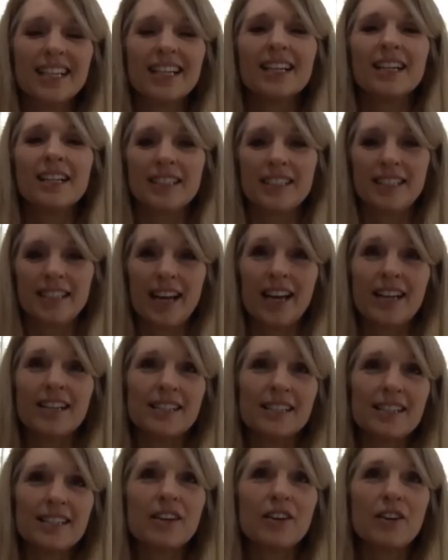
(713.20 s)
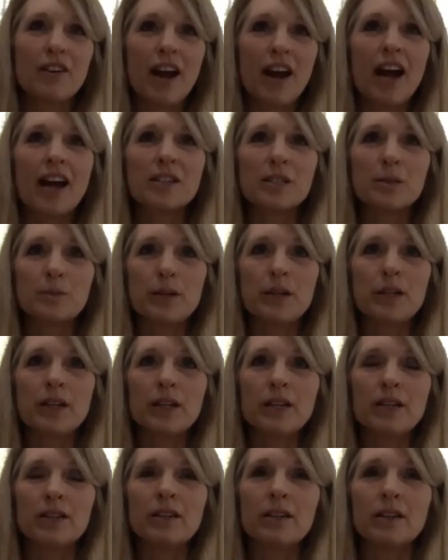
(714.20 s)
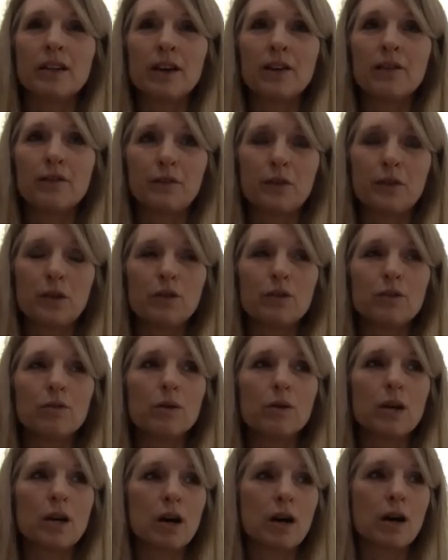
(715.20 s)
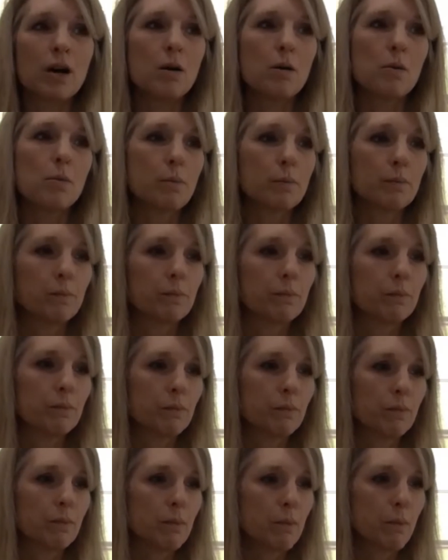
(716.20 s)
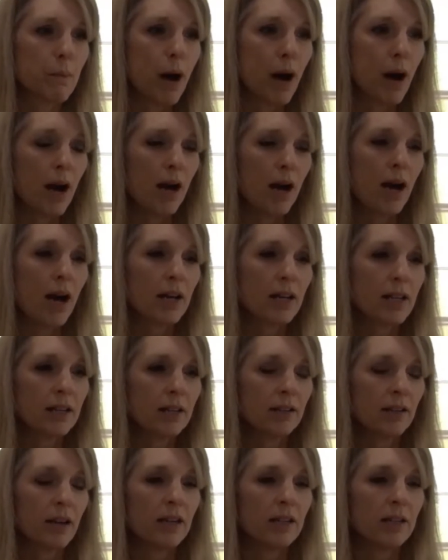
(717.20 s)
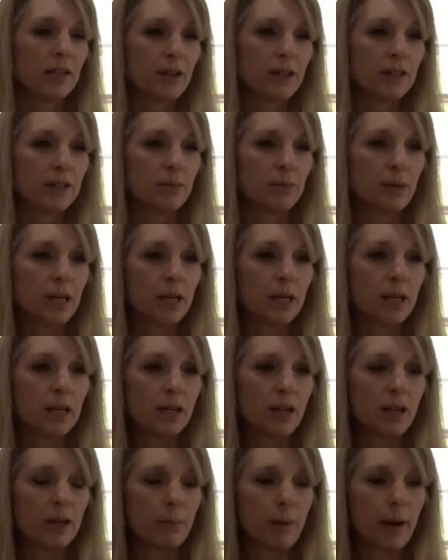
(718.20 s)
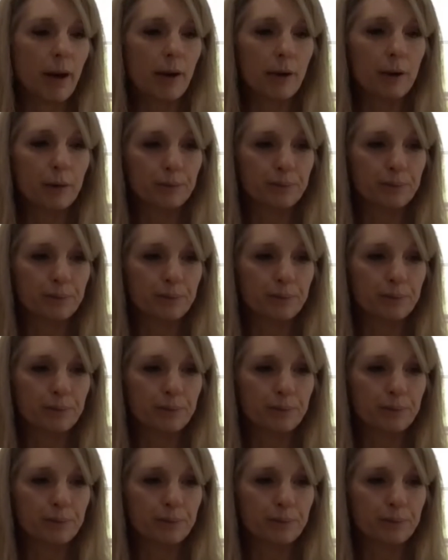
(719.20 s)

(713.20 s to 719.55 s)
Yes, there has been a few. I kind of estimated at about